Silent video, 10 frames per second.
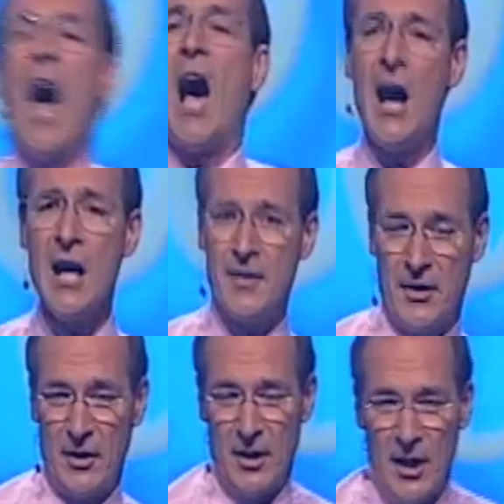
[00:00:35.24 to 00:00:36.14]

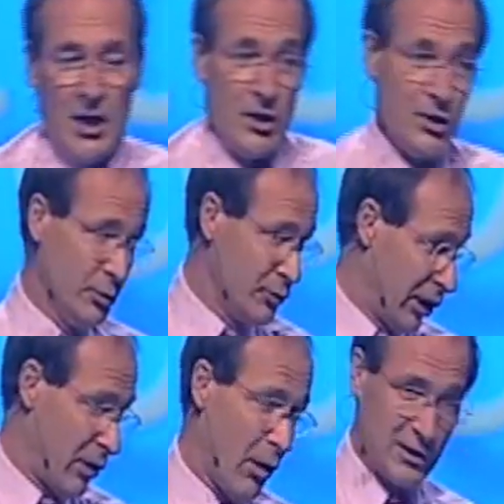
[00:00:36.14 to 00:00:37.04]
either you
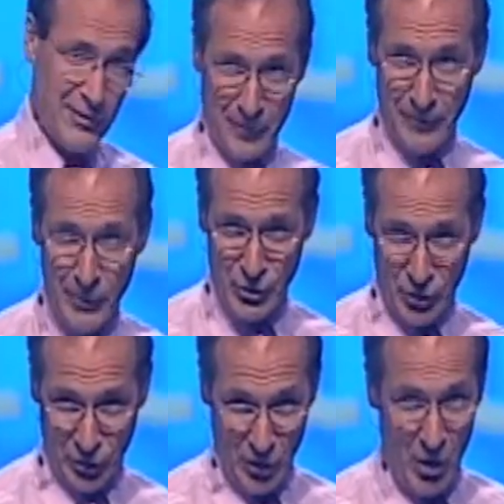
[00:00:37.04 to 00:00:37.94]
take hold of your
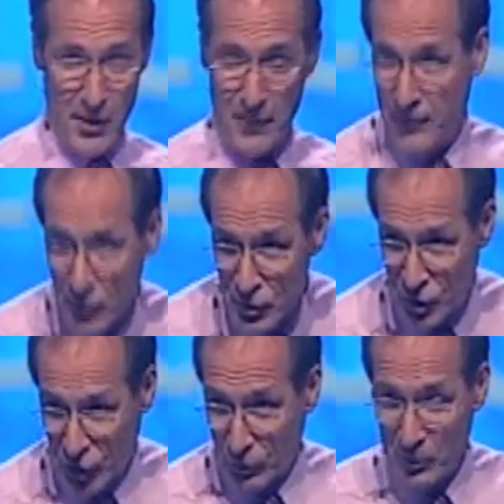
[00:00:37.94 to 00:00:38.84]
future or the
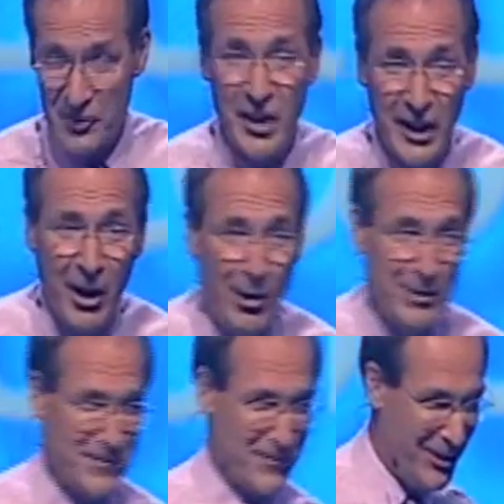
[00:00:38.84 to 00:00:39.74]
future will take
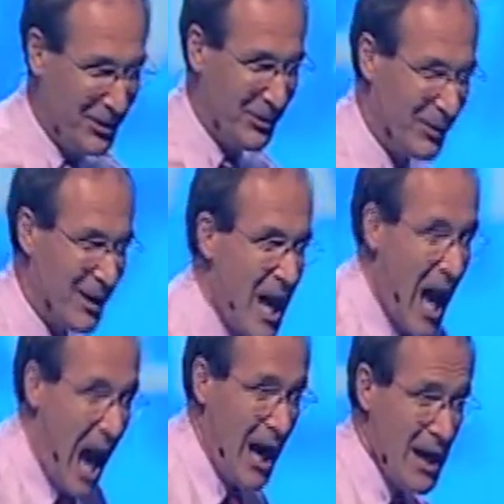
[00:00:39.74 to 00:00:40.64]
hold of you.
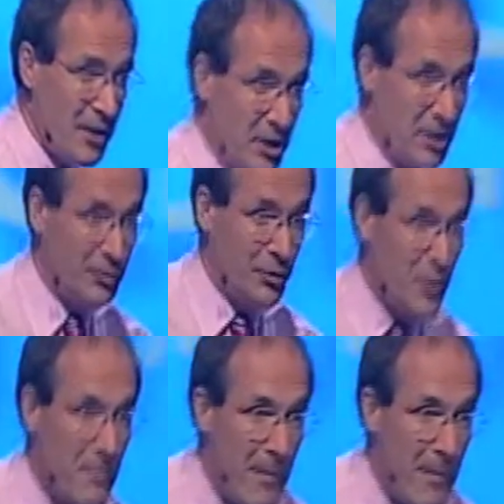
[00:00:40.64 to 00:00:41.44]
Either you do the